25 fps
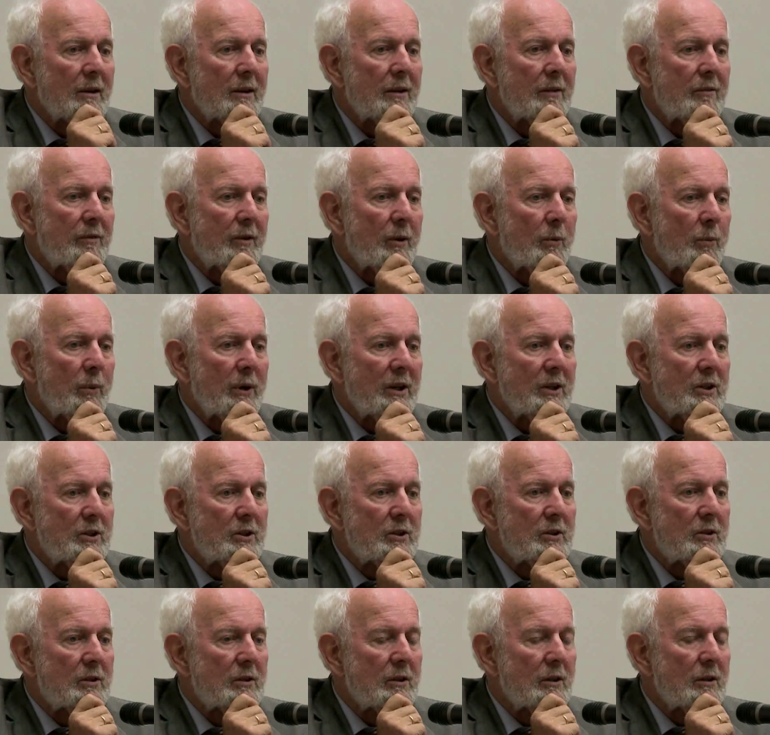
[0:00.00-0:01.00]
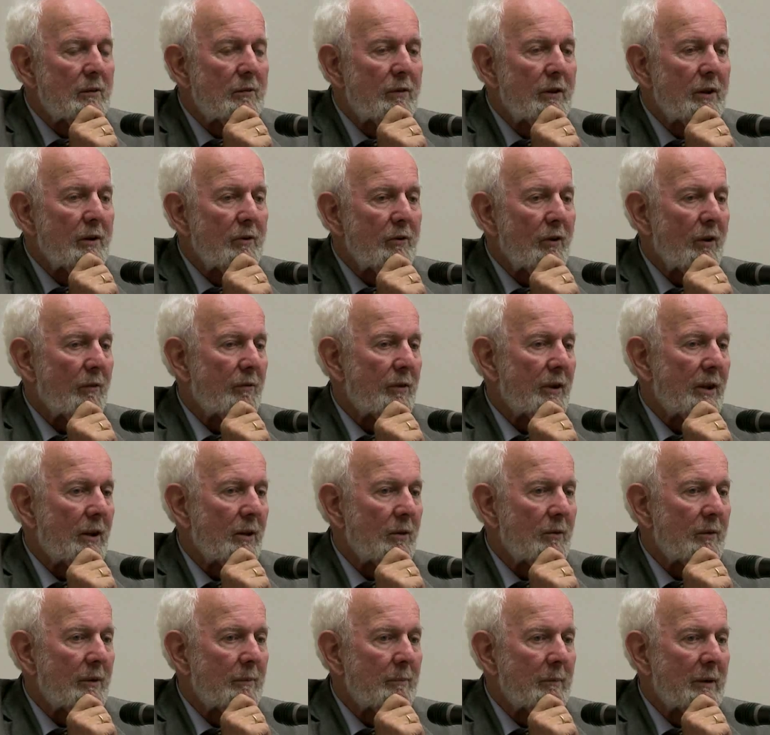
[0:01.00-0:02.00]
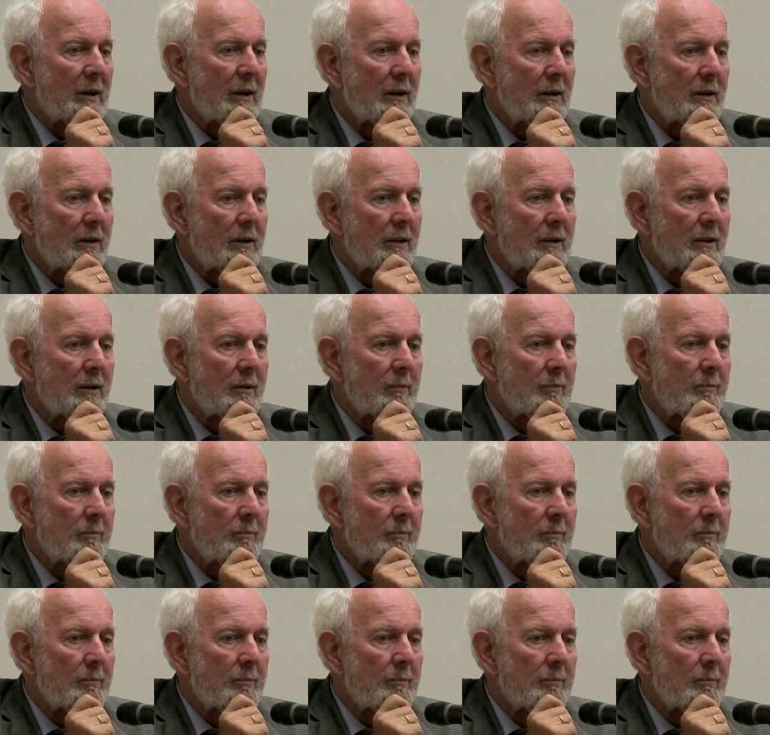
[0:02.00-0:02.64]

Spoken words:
if you wish, philosophical remark.